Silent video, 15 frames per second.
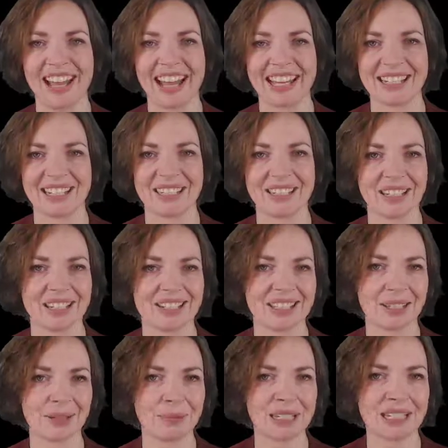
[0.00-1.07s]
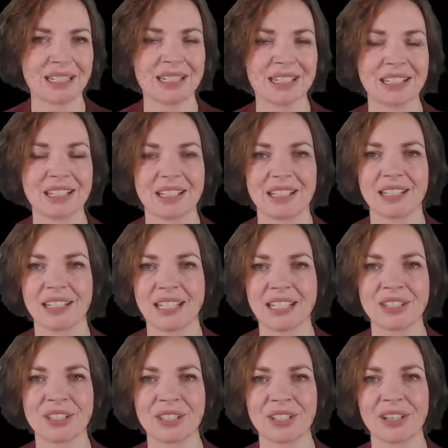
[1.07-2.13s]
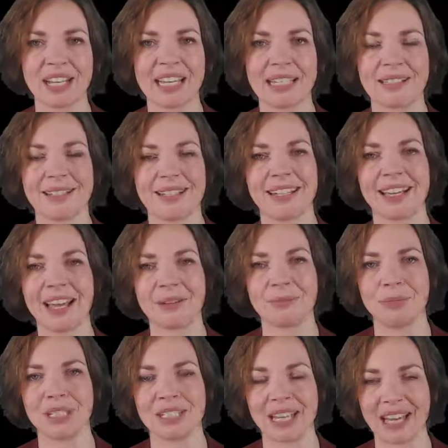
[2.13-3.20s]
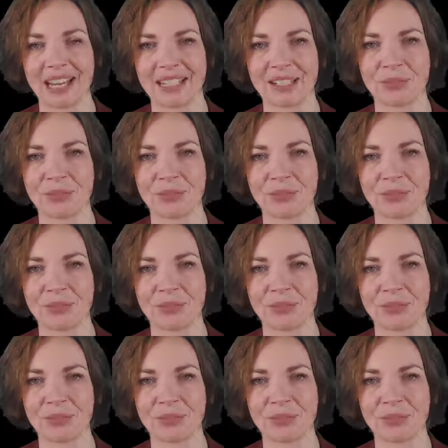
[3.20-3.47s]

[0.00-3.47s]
and it exhibits insulating and metallic